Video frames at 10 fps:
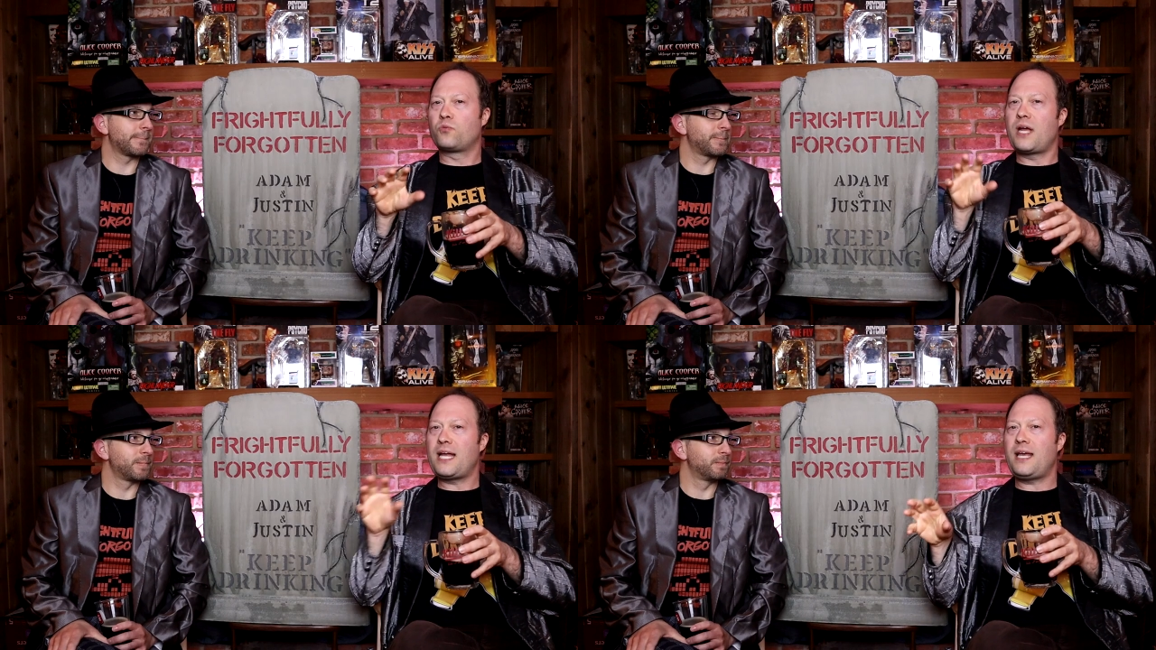
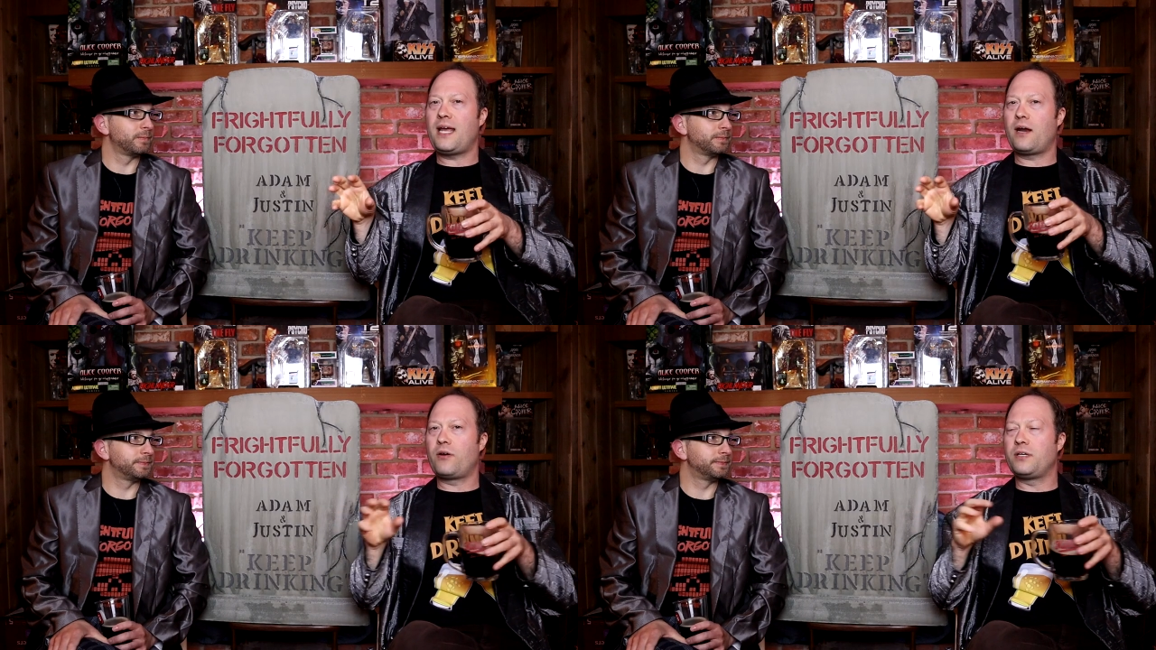Speaker 1: red
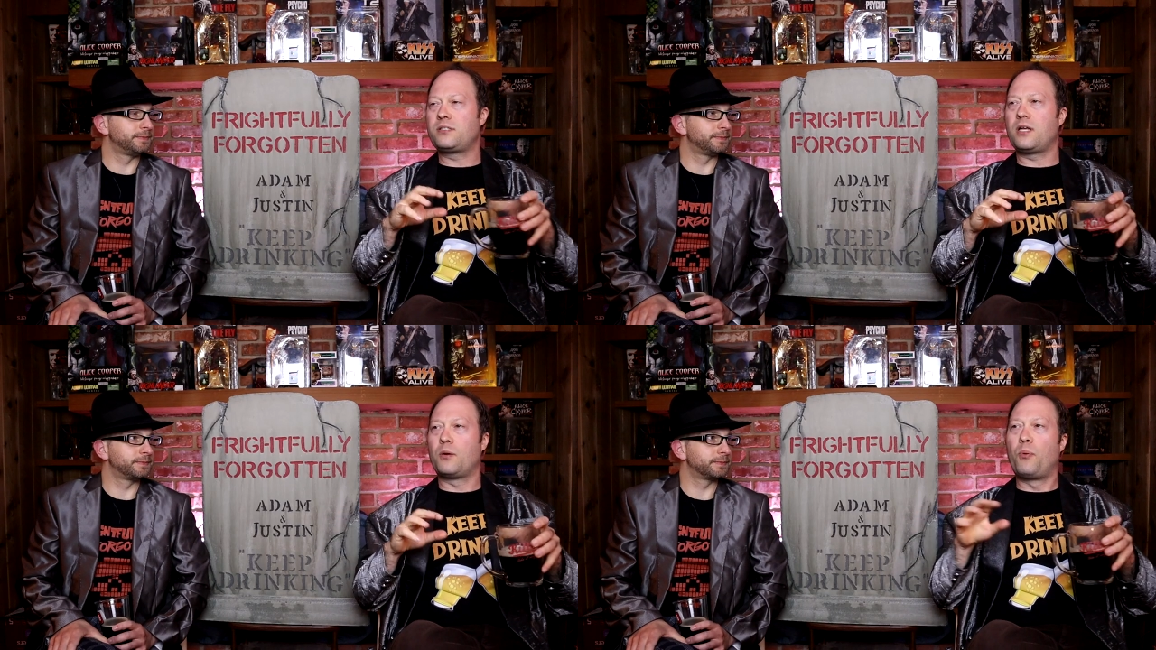herrings
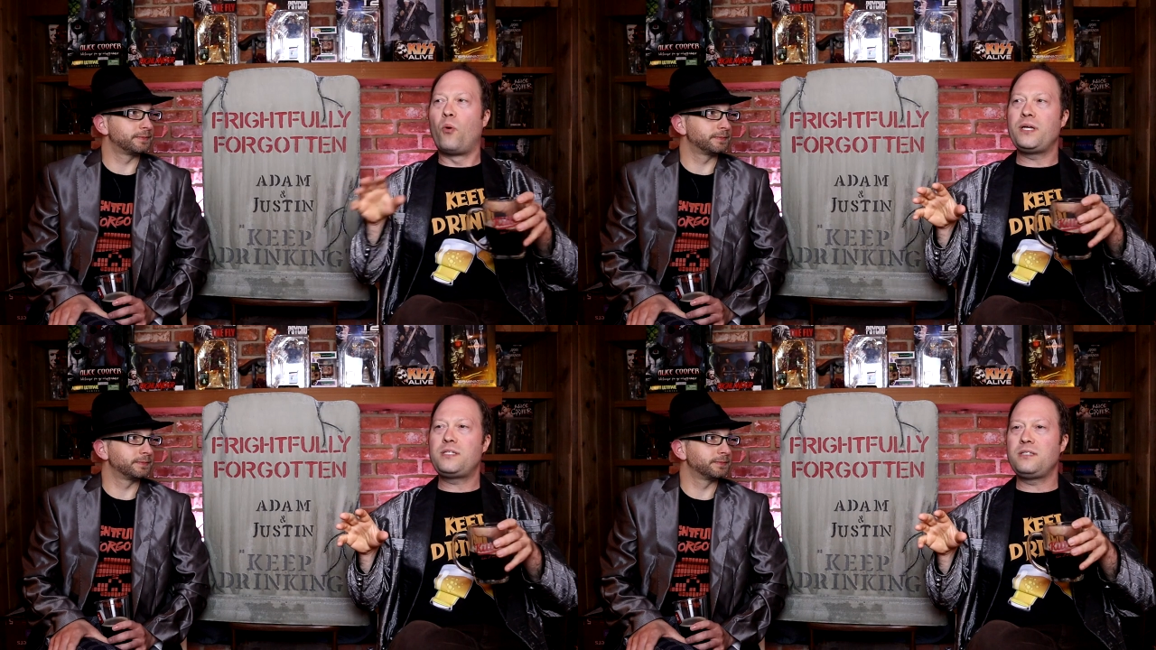that are
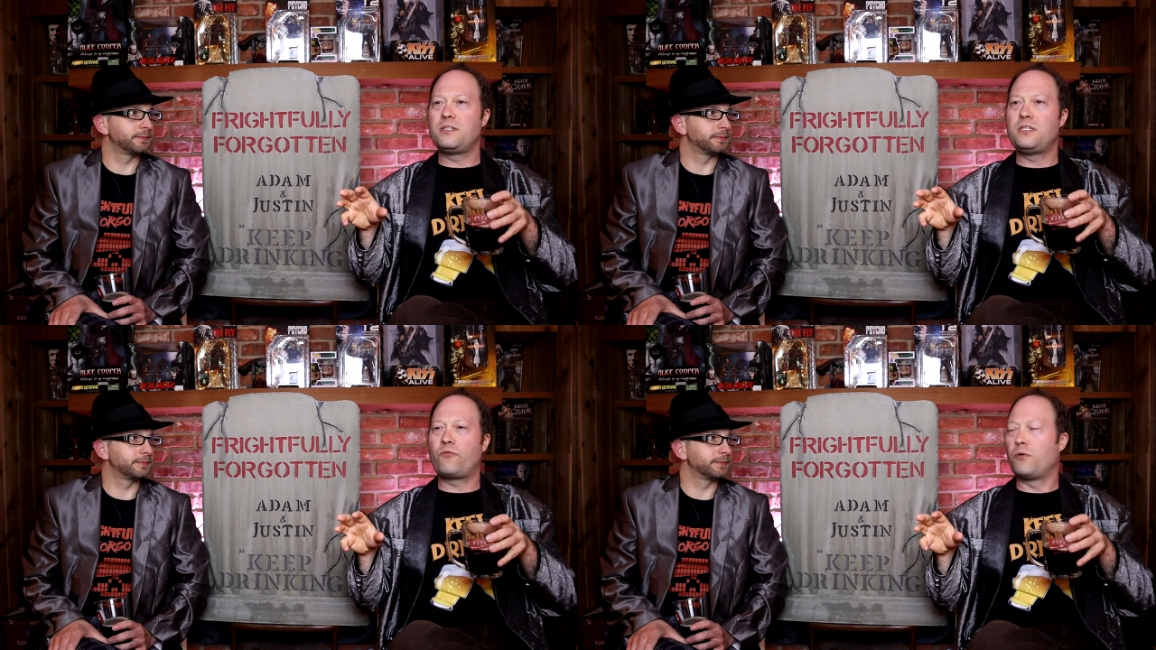pointing to
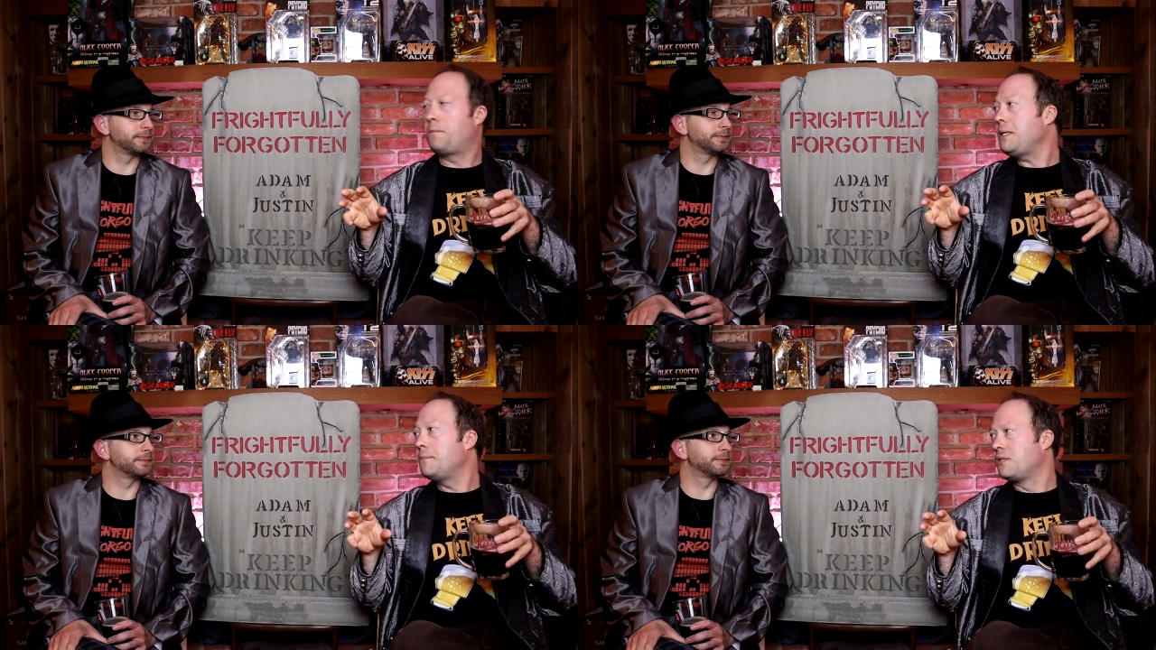different
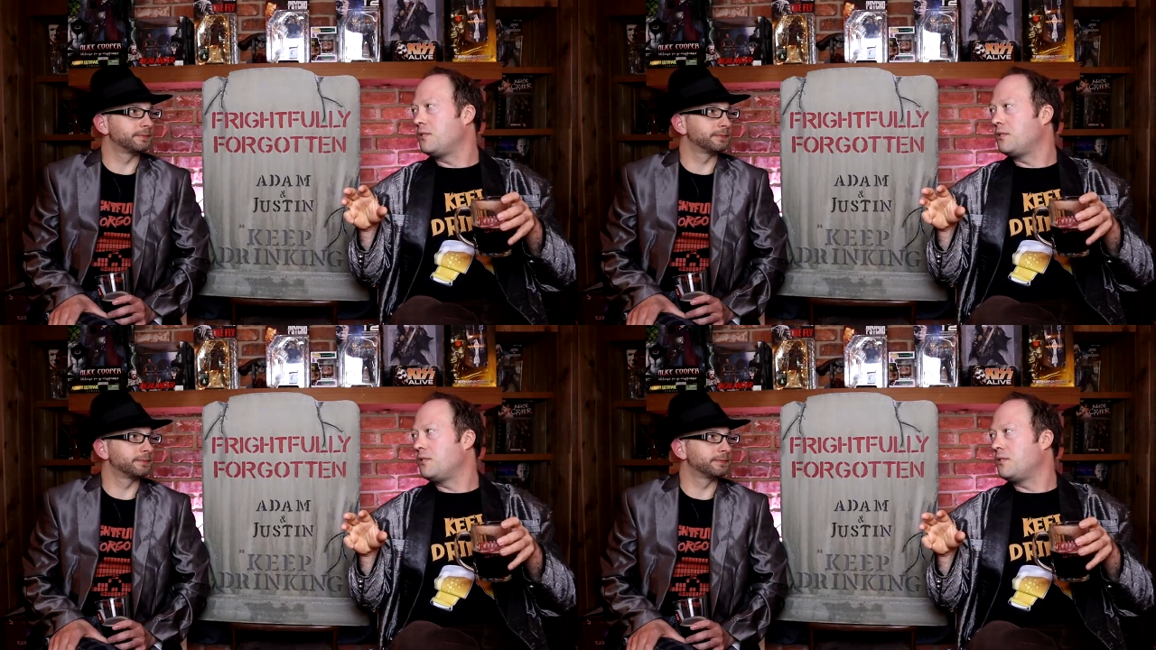people